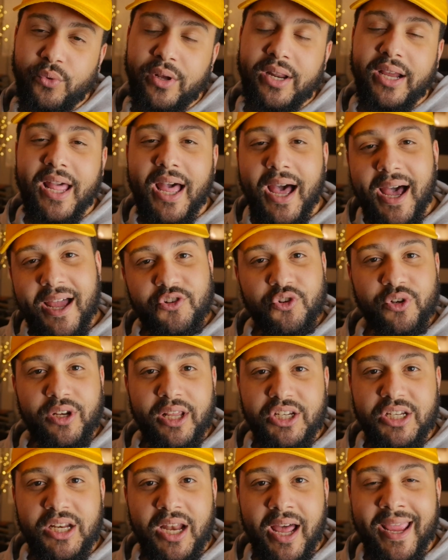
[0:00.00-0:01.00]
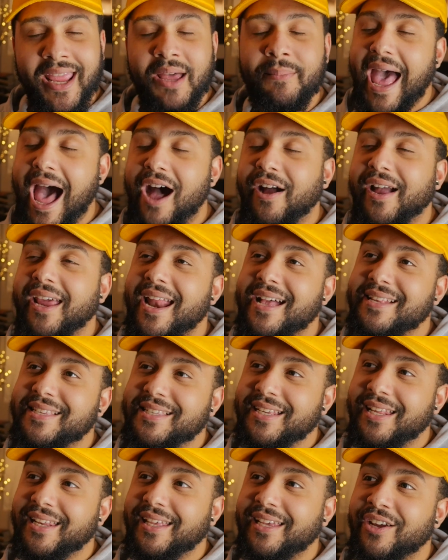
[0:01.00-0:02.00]
What a contradiction I am. How can I
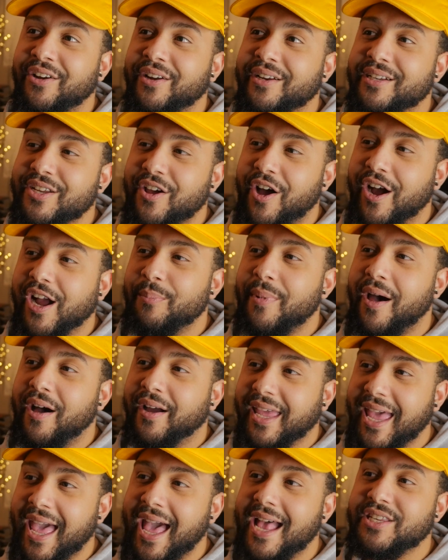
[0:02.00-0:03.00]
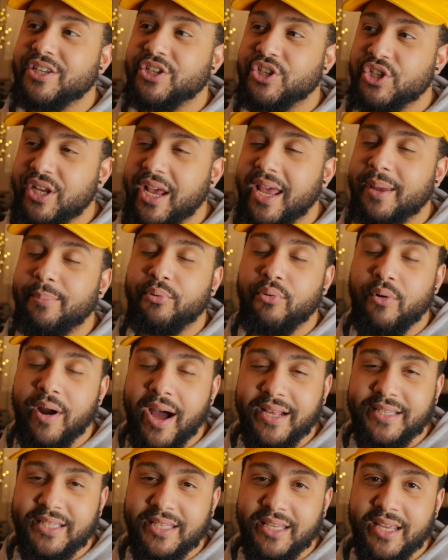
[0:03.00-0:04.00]
sit here and talk about Cassius Jay
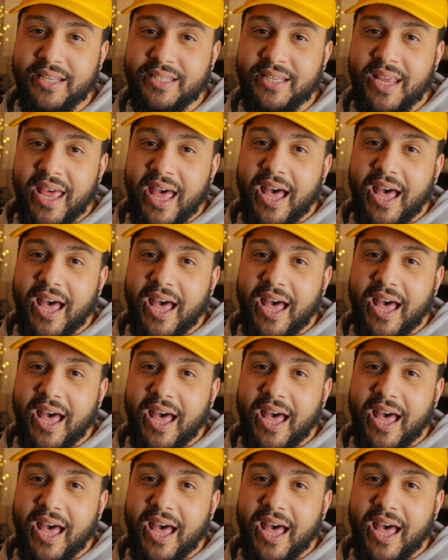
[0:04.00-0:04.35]
process